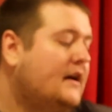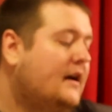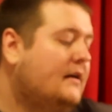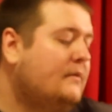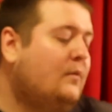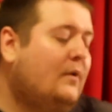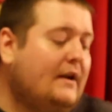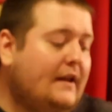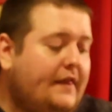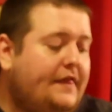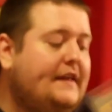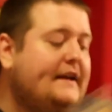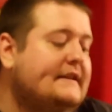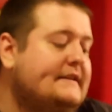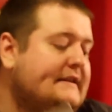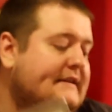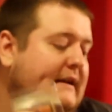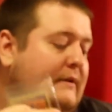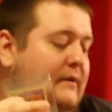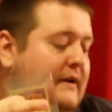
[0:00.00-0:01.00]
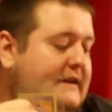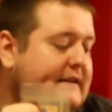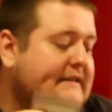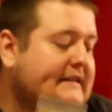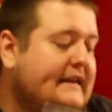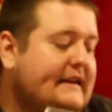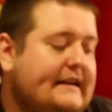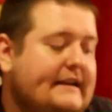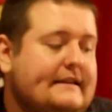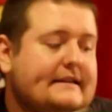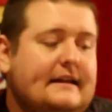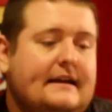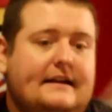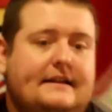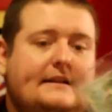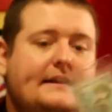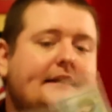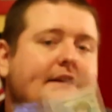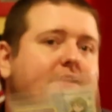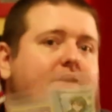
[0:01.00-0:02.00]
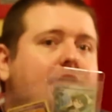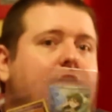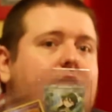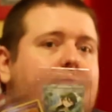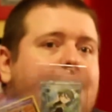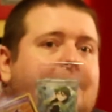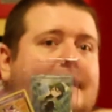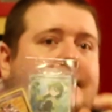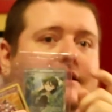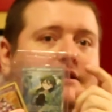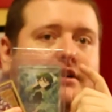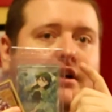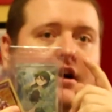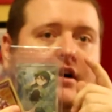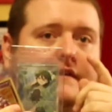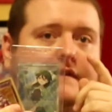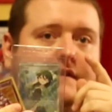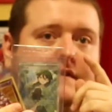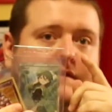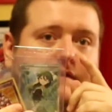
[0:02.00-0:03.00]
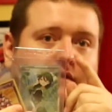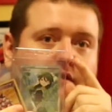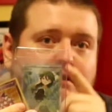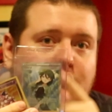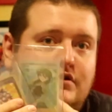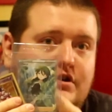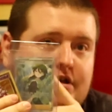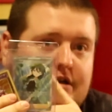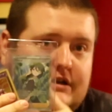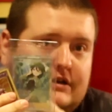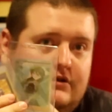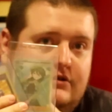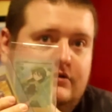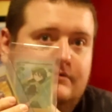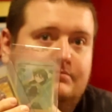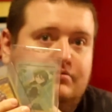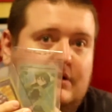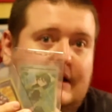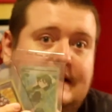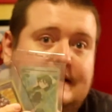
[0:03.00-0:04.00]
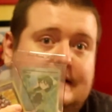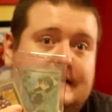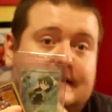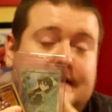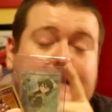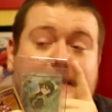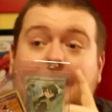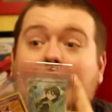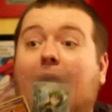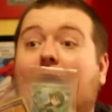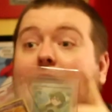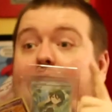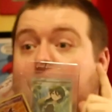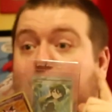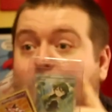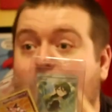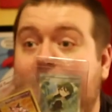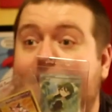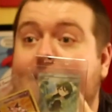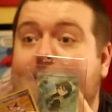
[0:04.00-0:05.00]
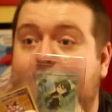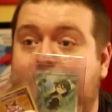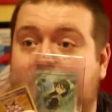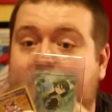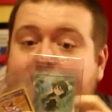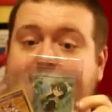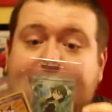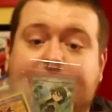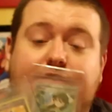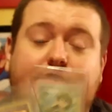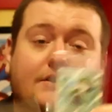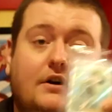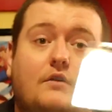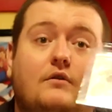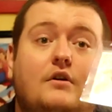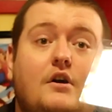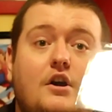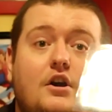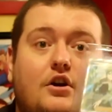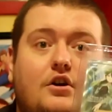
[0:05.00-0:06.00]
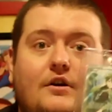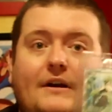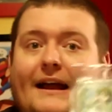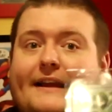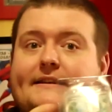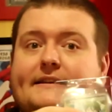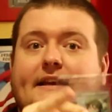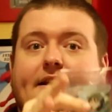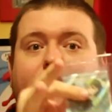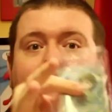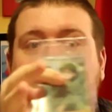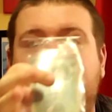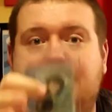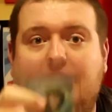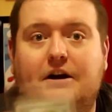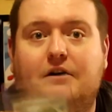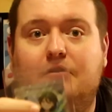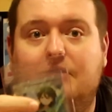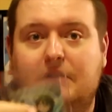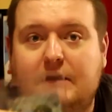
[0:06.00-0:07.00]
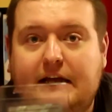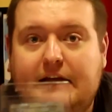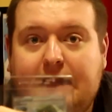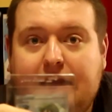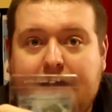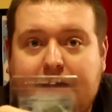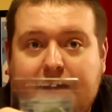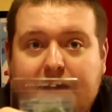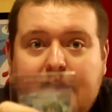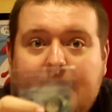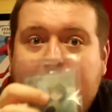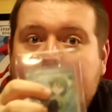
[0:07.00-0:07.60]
one of the things is I want to state is like these are based off of loose prices, not graded prices. So could I send Cheryl in,